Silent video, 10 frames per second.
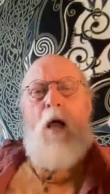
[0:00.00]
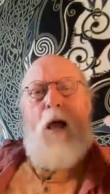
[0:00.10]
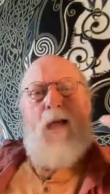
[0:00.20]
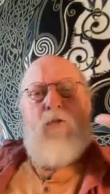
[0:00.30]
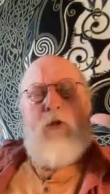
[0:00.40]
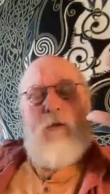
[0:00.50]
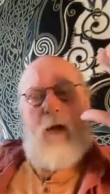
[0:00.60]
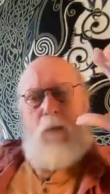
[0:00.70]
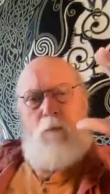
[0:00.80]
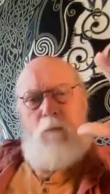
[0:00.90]
And so
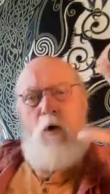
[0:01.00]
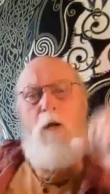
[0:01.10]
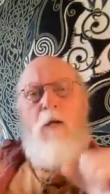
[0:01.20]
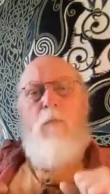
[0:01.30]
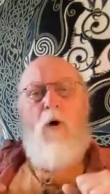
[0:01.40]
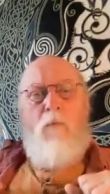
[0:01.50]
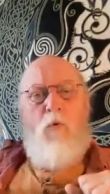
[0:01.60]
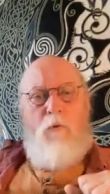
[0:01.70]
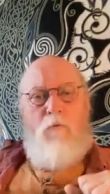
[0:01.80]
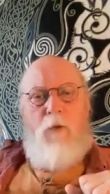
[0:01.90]
they brought him on
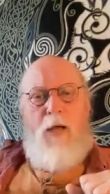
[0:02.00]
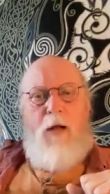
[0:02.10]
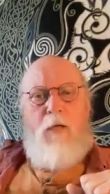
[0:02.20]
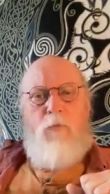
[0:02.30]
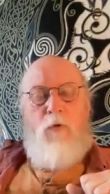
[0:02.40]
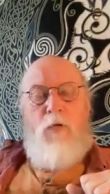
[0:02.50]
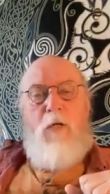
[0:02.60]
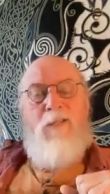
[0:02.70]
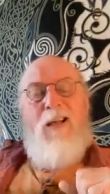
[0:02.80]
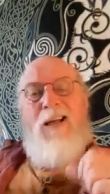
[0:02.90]
board for that expertise.